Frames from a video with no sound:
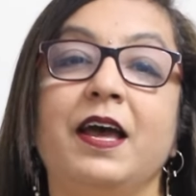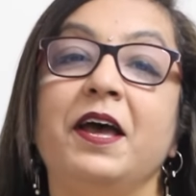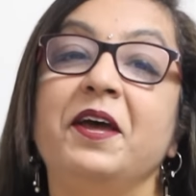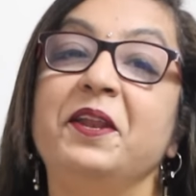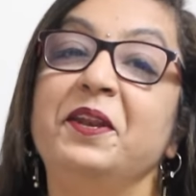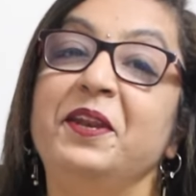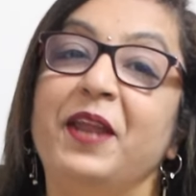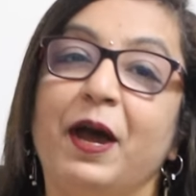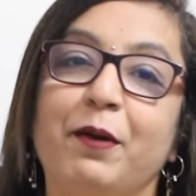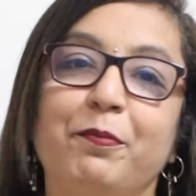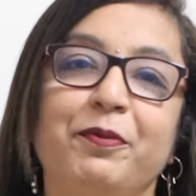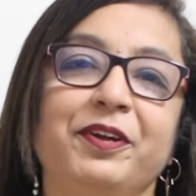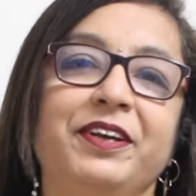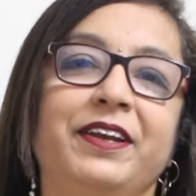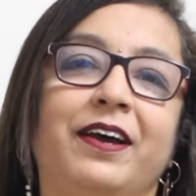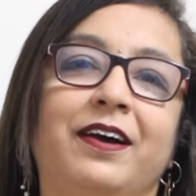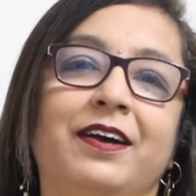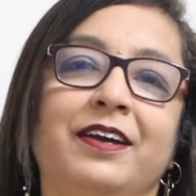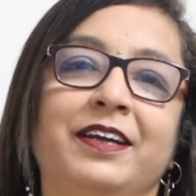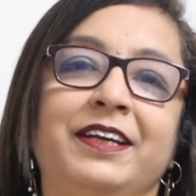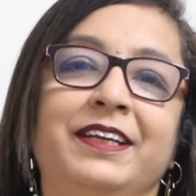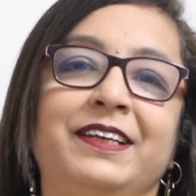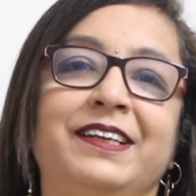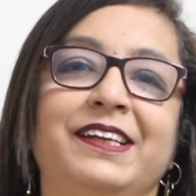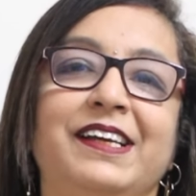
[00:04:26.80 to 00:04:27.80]
Number
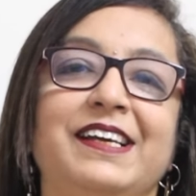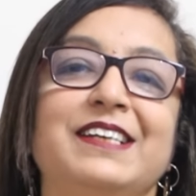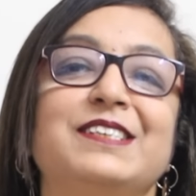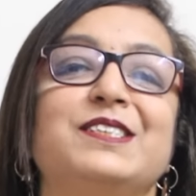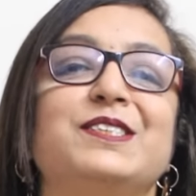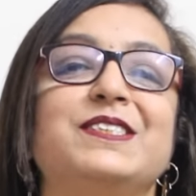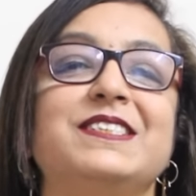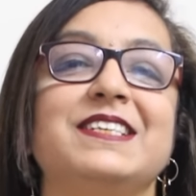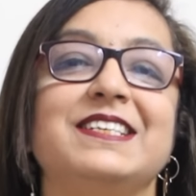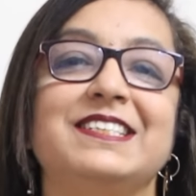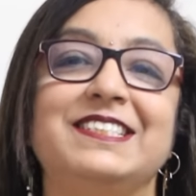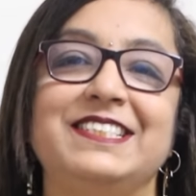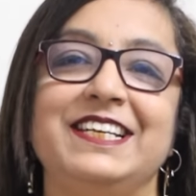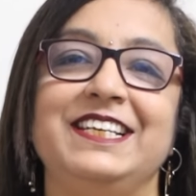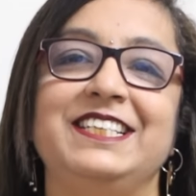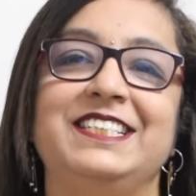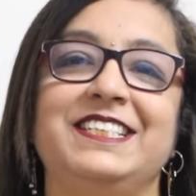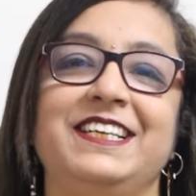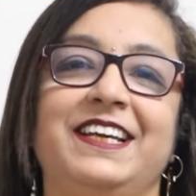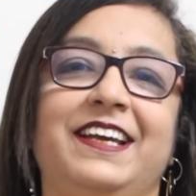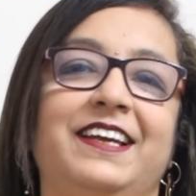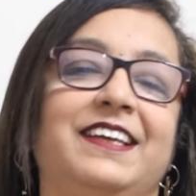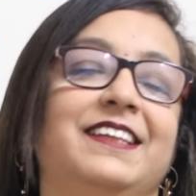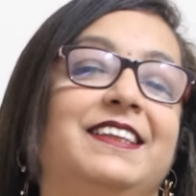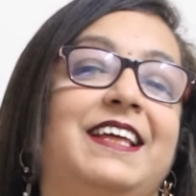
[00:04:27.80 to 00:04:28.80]
9 is
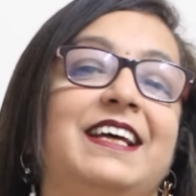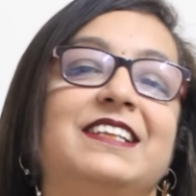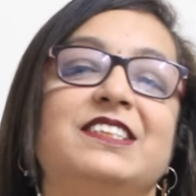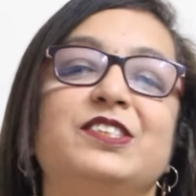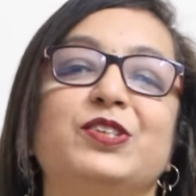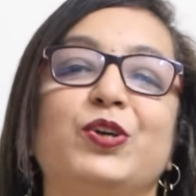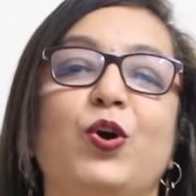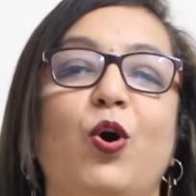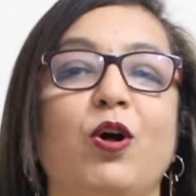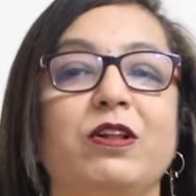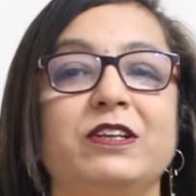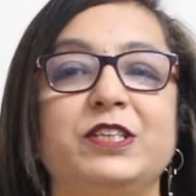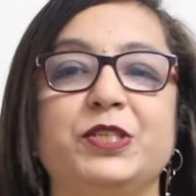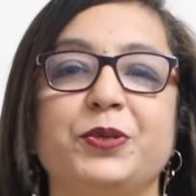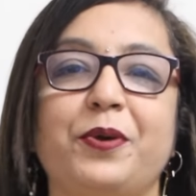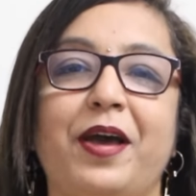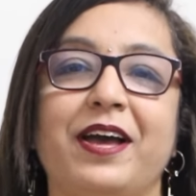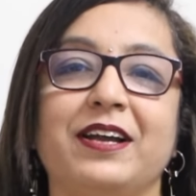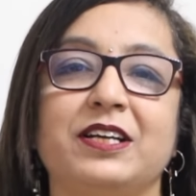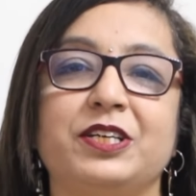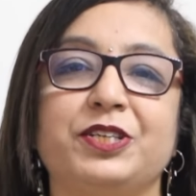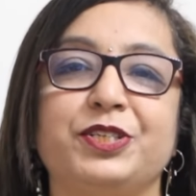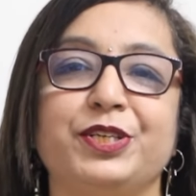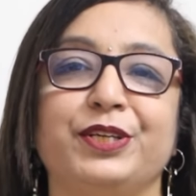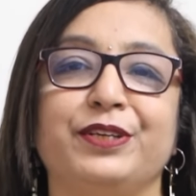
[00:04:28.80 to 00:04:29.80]
CTA, that's call to
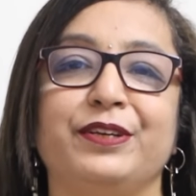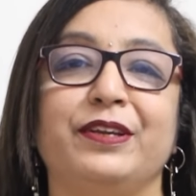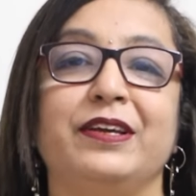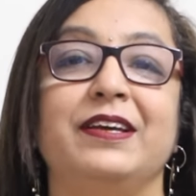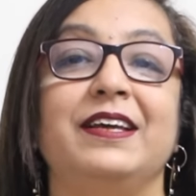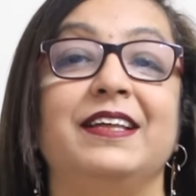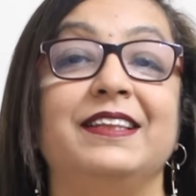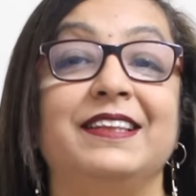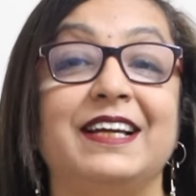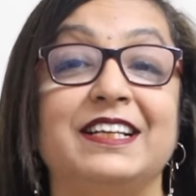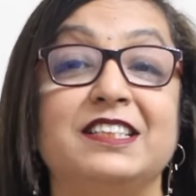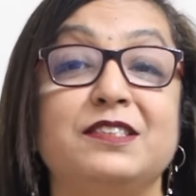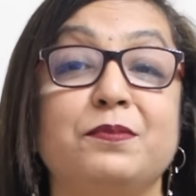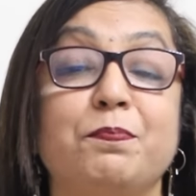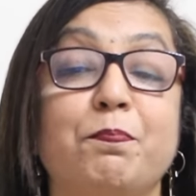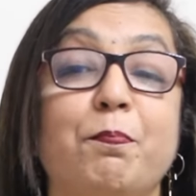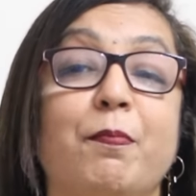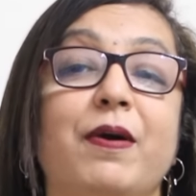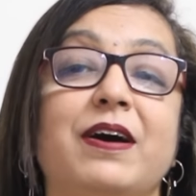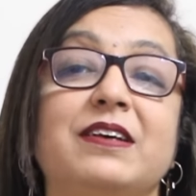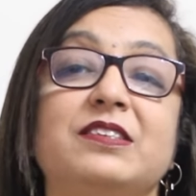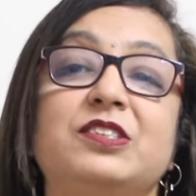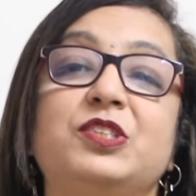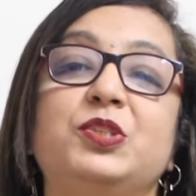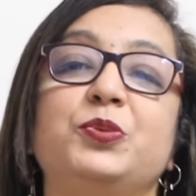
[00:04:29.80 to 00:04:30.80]
action, that's
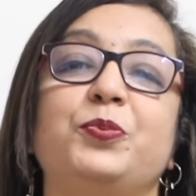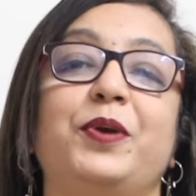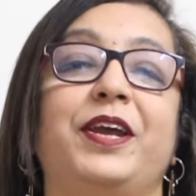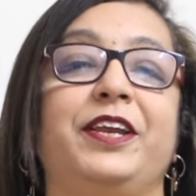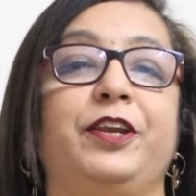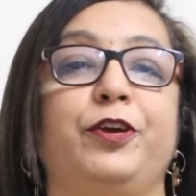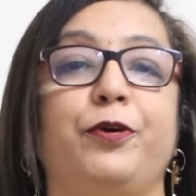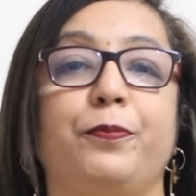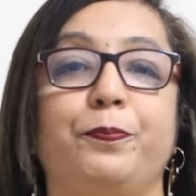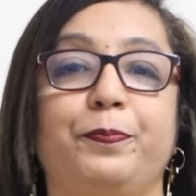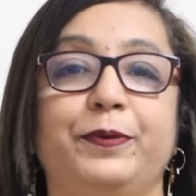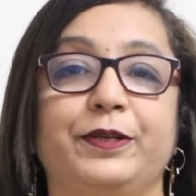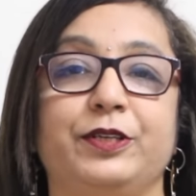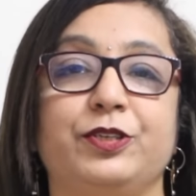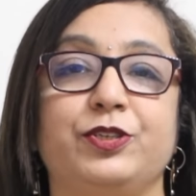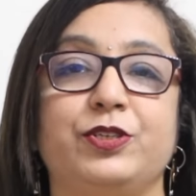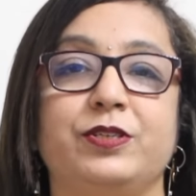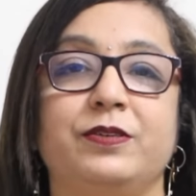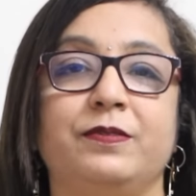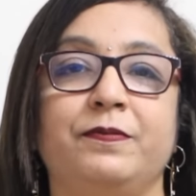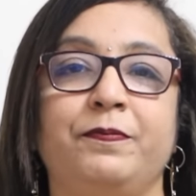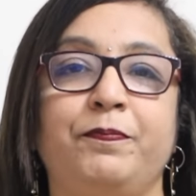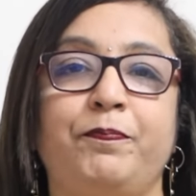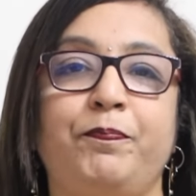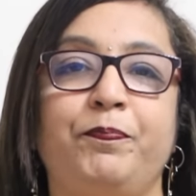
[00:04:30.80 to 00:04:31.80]
must to end your
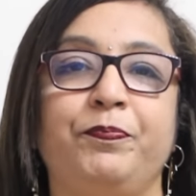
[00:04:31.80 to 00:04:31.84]
pitch.